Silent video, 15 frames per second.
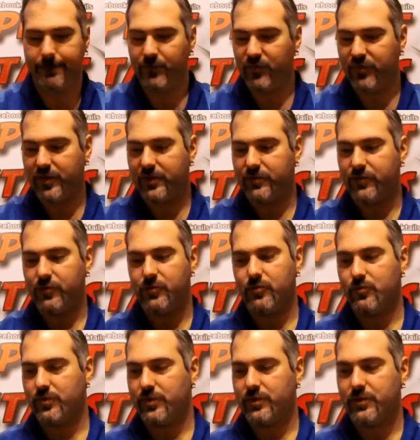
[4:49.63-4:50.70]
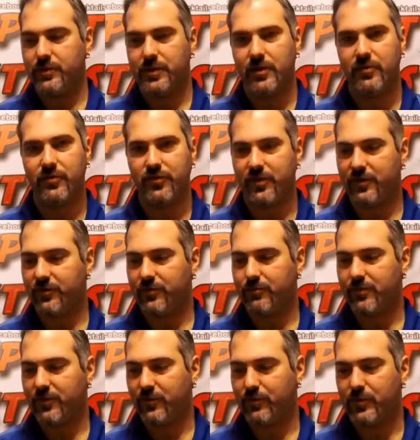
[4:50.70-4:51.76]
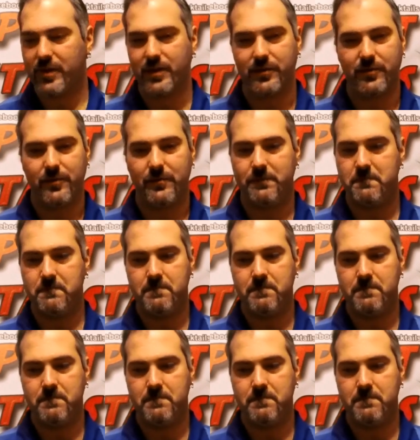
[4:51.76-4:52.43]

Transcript: I'm taking two really good energy drinks and mix them together.